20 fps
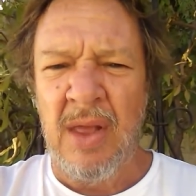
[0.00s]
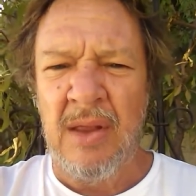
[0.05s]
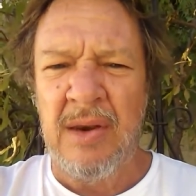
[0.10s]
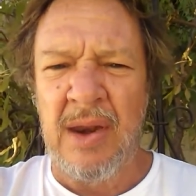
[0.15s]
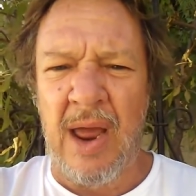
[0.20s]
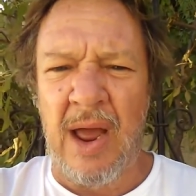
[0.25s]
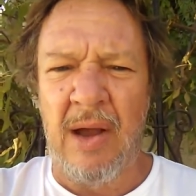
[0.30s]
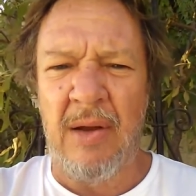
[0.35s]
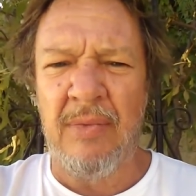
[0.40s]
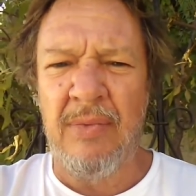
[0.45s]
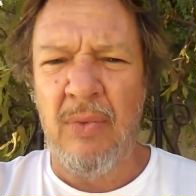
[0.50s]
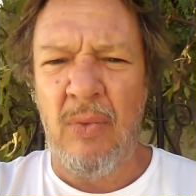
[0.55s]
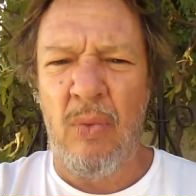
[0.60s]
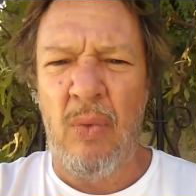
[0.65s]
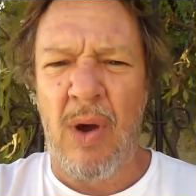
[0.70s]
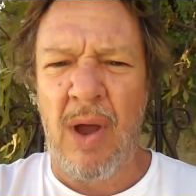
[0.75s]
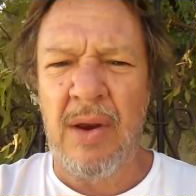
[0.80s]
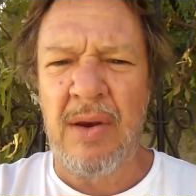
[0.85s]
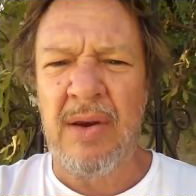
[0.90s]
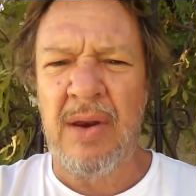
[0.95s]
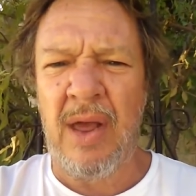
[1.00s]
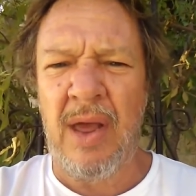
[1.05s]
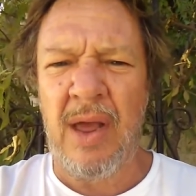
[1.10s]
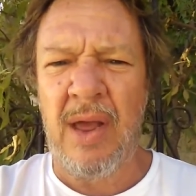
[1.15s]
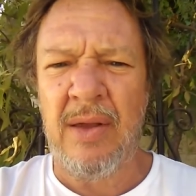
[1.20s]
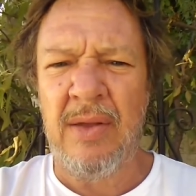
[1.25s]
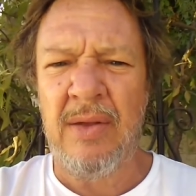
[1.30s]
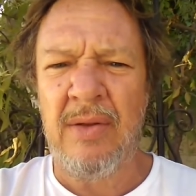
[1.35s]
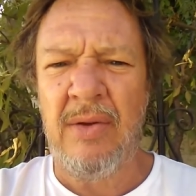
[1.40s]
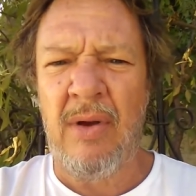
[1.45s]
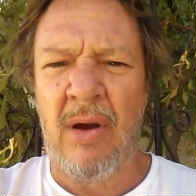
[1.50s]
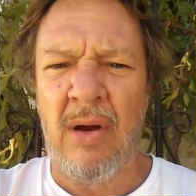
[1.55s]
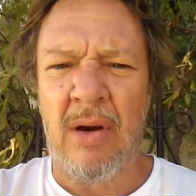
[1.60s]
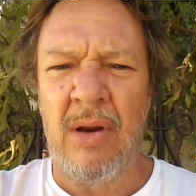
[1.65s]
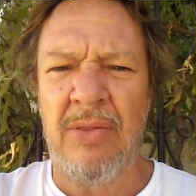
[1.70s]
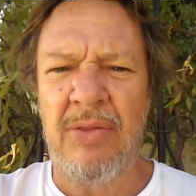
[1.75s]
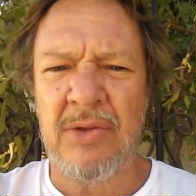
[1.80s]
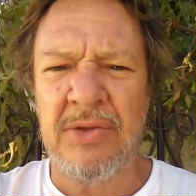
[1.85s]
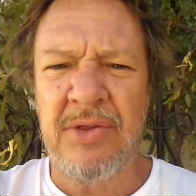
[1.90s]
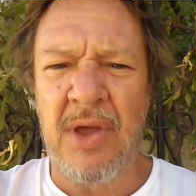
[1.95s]
Now, what all
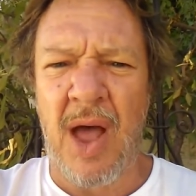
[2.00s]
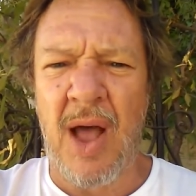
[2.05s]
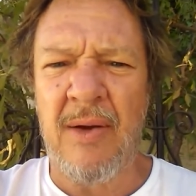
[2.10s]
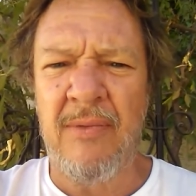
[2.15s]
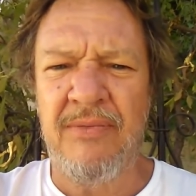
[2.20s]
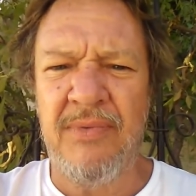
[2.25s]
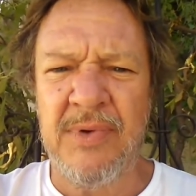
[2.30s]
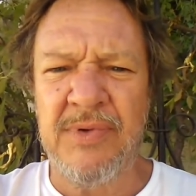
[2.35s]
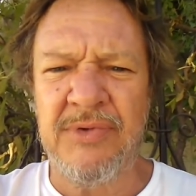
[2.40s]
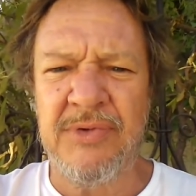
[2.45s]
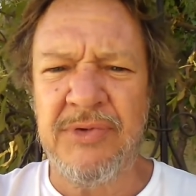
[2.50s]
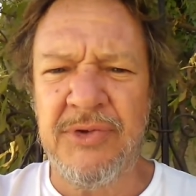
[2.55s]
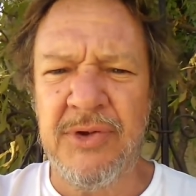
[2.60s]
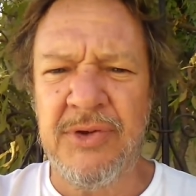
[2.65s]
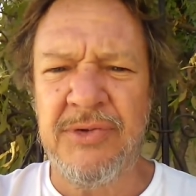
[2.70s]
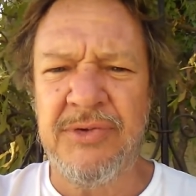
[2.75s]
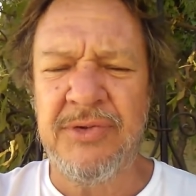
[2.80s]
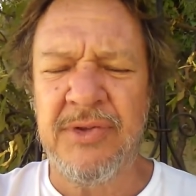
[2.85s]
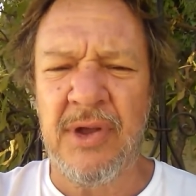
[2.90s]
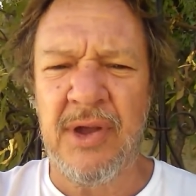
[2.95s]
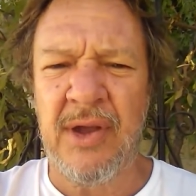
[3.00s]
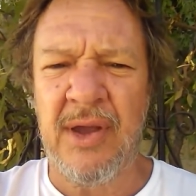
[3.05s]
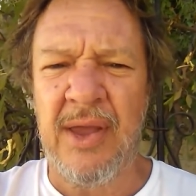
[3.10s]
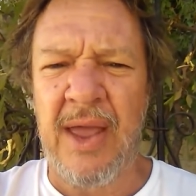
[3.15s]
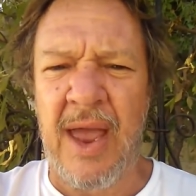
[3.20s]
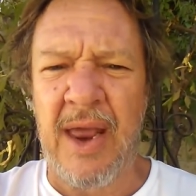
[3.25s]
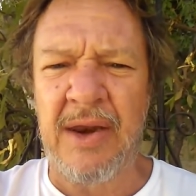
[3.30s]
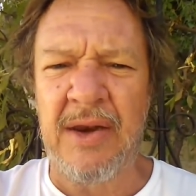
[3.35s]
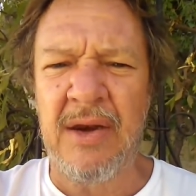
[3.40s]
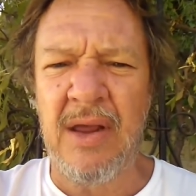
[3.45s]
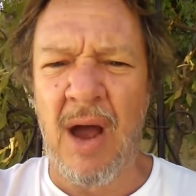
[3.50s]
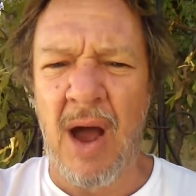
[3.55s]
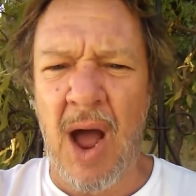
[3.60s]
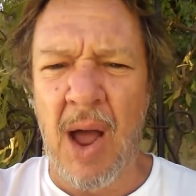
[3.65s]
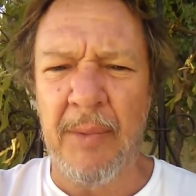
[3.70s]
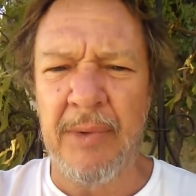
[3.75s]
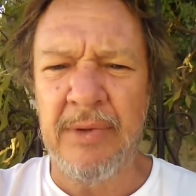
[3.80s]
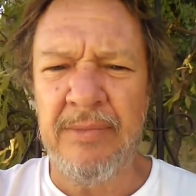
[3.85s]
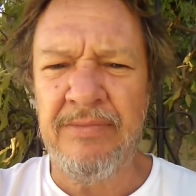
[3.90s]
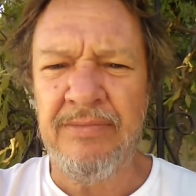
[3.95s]
of the top physicists had in
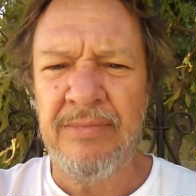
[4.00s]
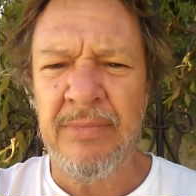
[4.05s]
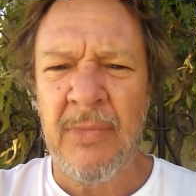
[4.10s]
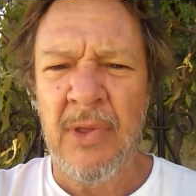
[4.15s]
common,